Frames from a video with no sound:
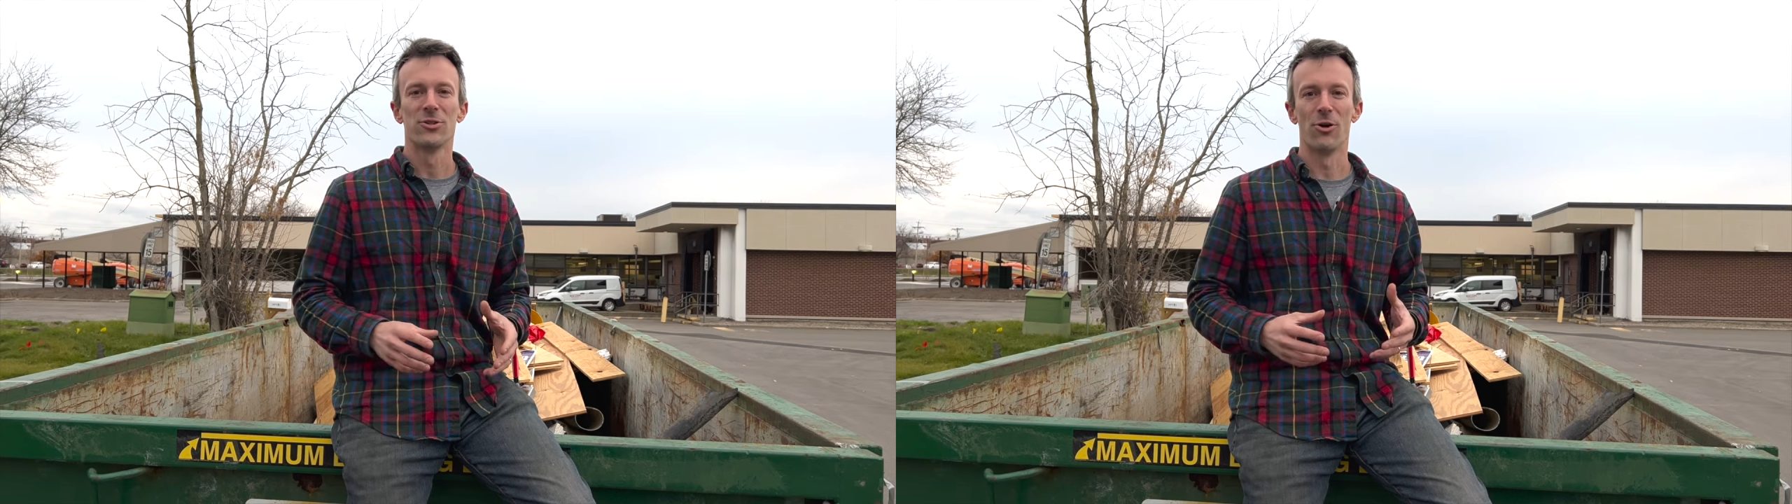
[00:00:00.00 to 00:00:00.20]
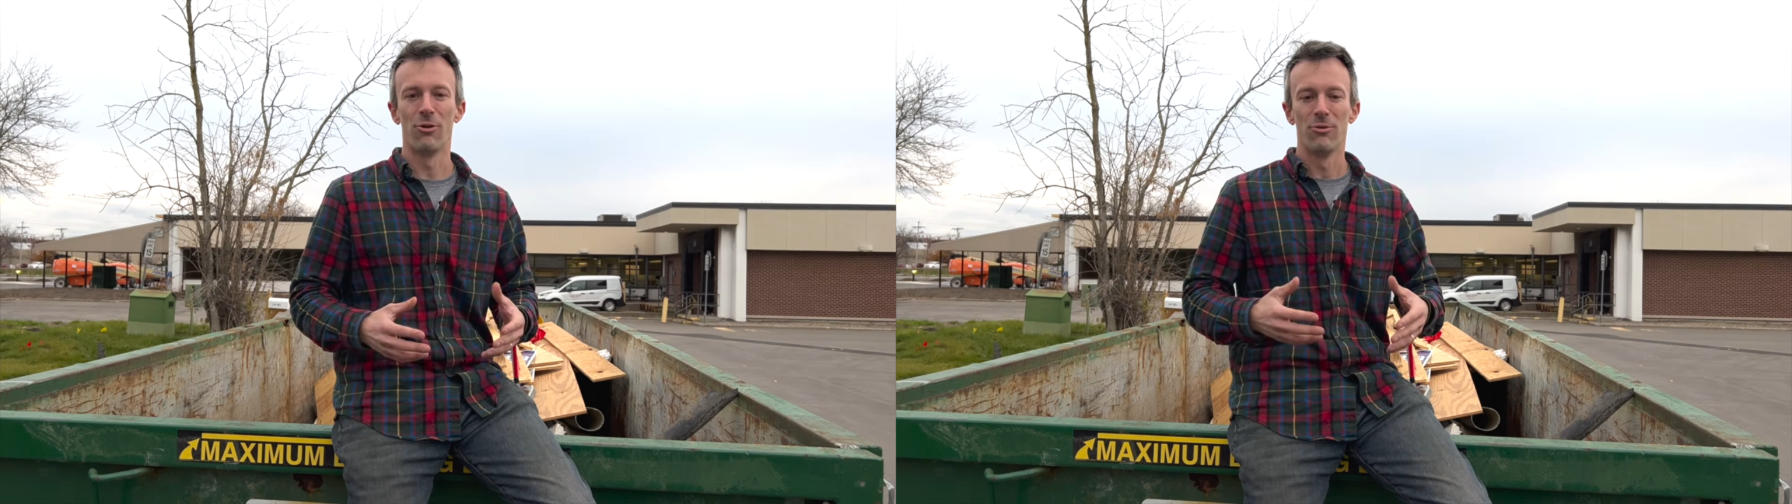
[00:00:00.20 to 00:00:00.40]

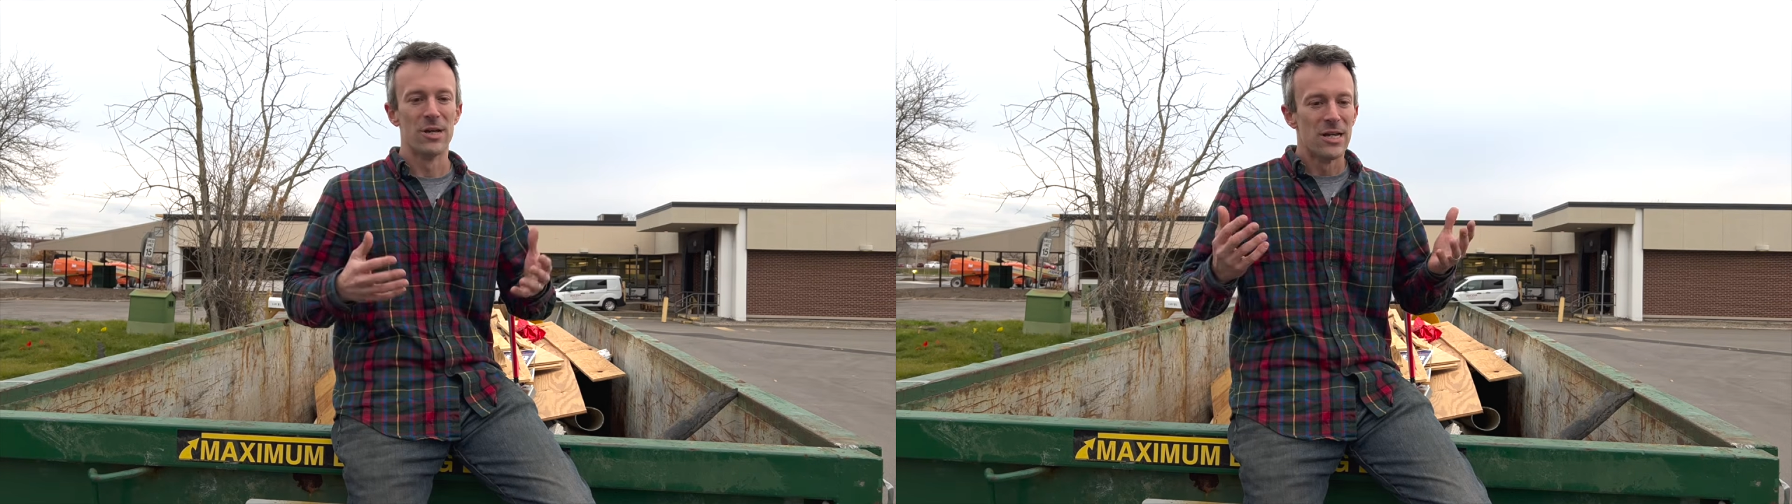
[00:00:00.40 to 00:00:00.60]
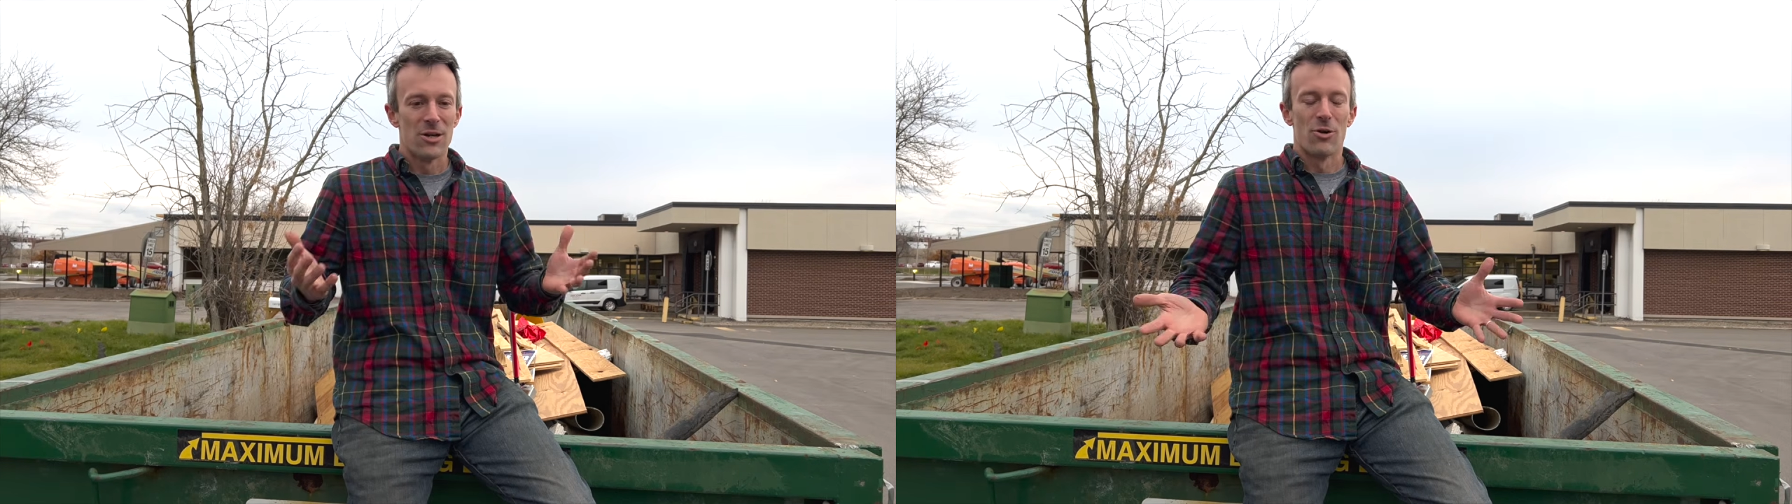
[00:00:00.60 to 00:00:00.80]
So
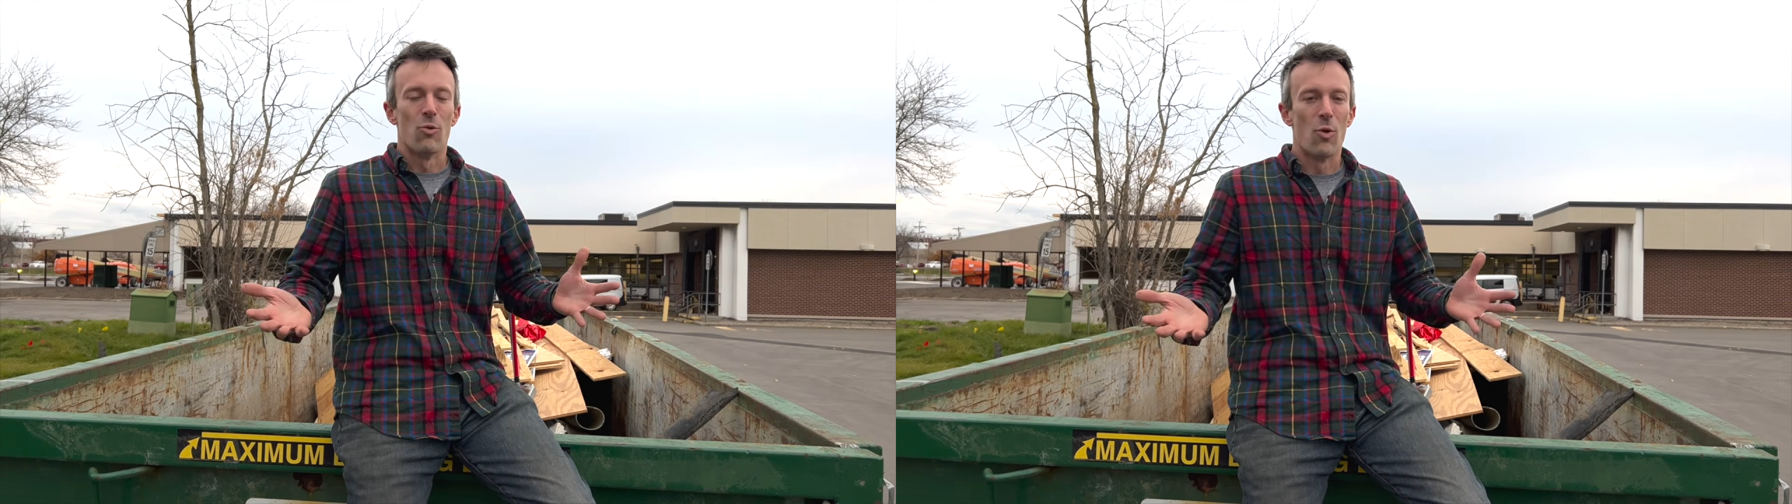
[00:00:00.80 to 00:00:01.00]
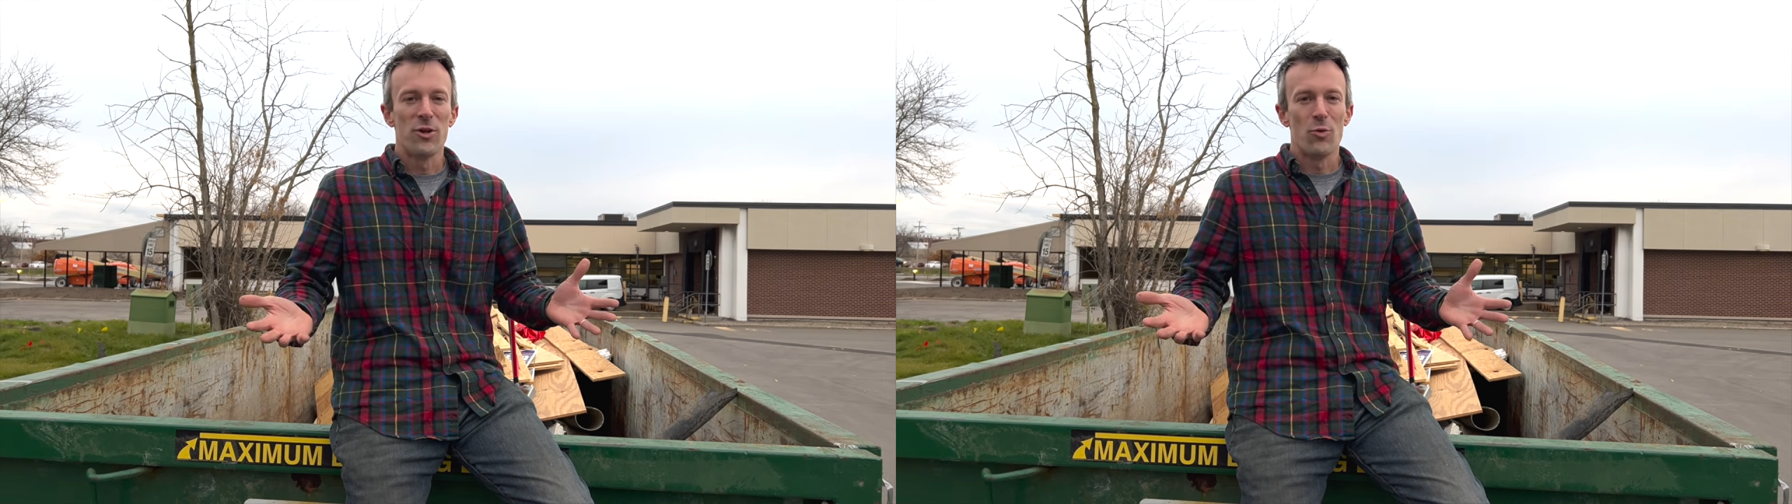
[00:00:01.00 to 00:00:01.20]

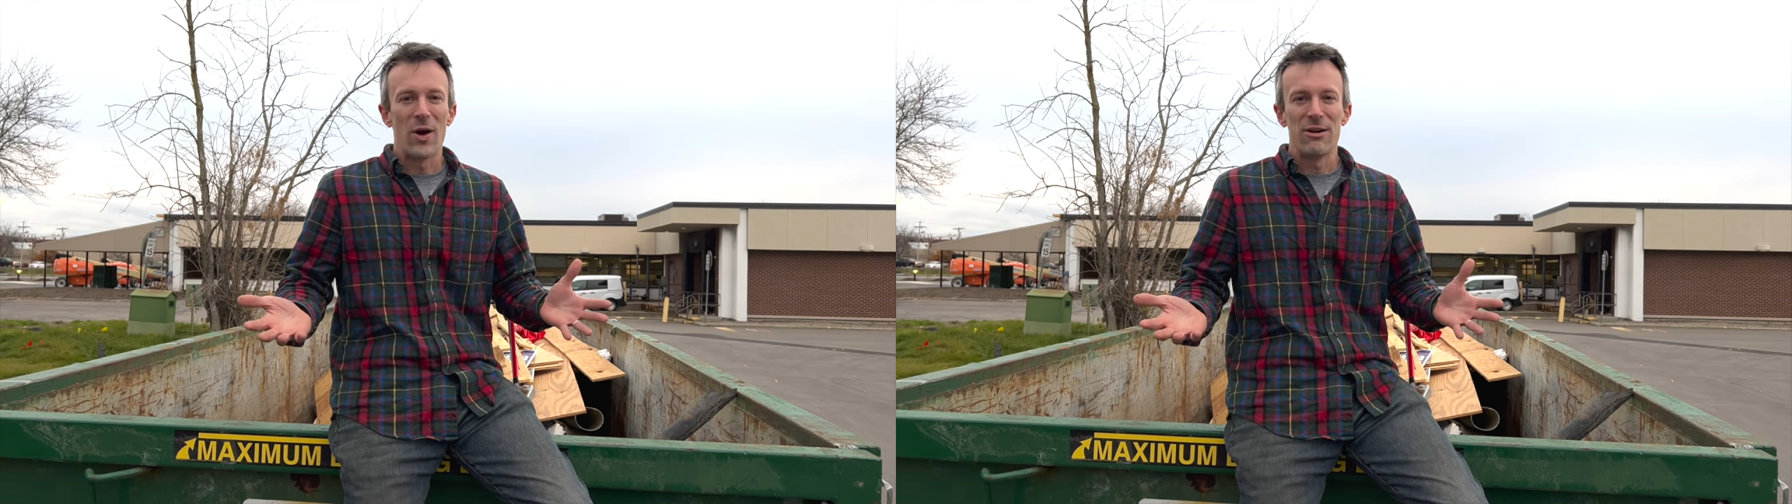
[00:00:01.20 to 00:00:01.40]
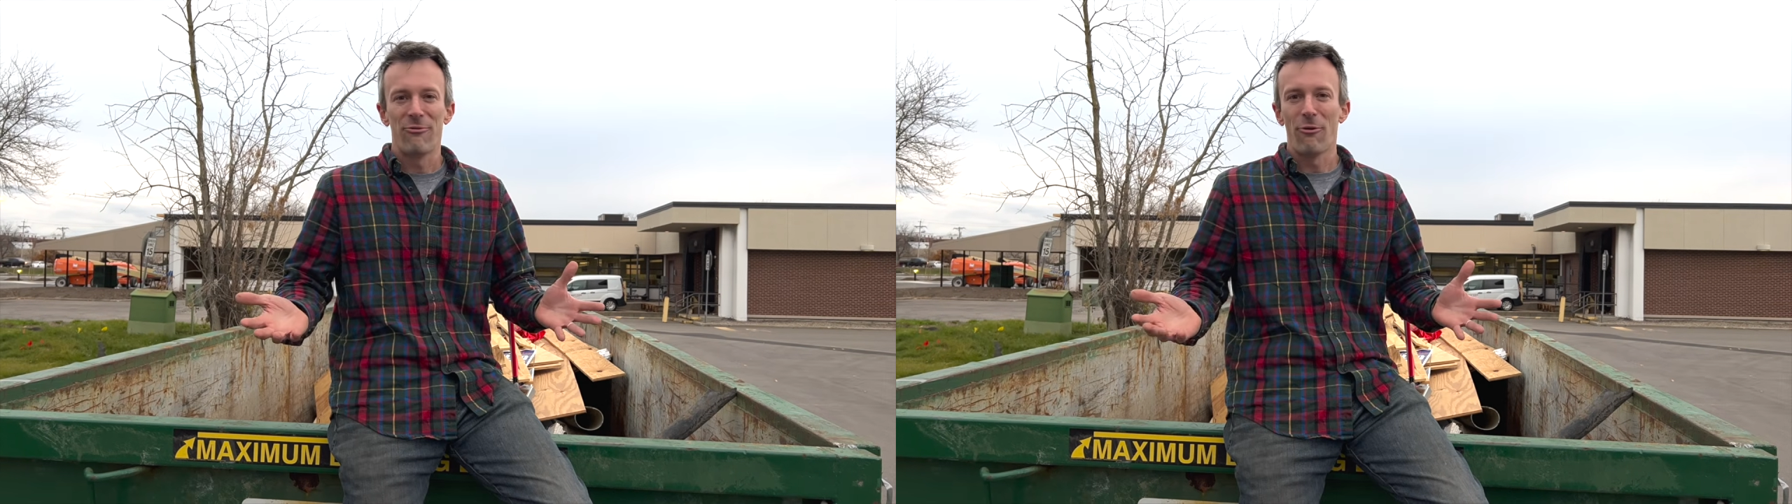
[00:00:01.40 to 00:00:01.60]
what are you
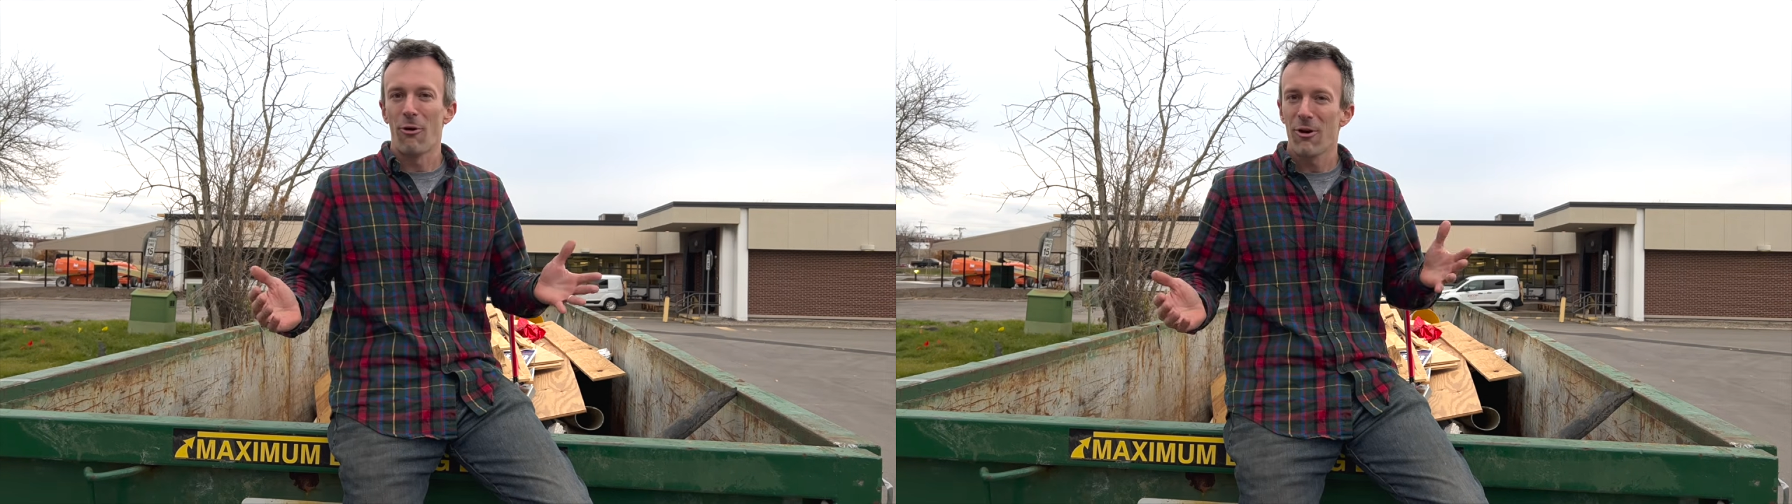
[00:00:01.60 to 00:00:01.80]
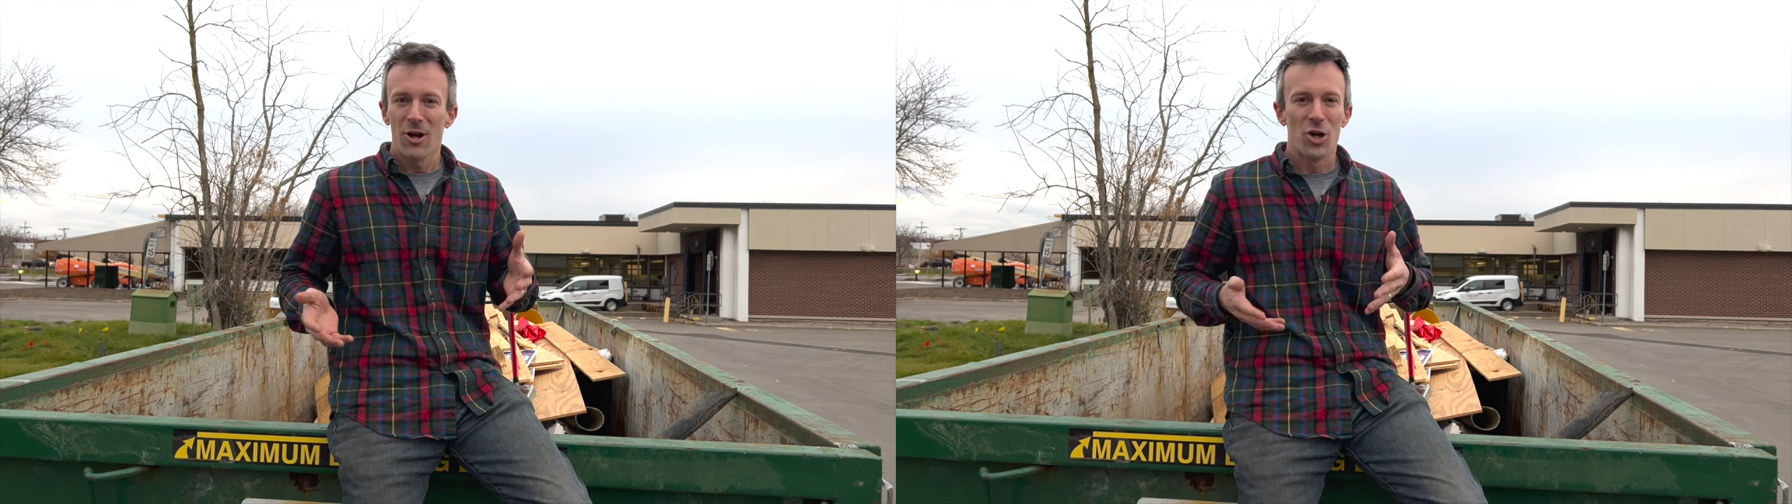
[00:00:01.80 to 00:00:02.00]
waiting
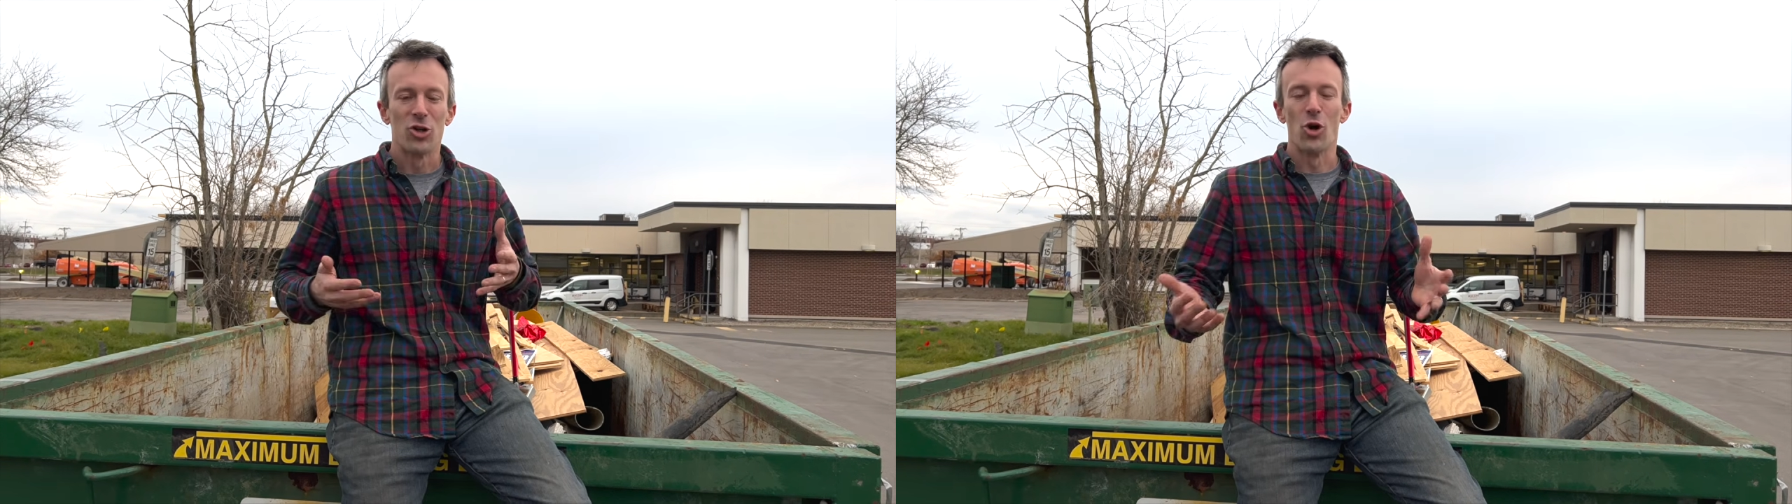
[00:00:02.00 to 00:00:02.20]
for?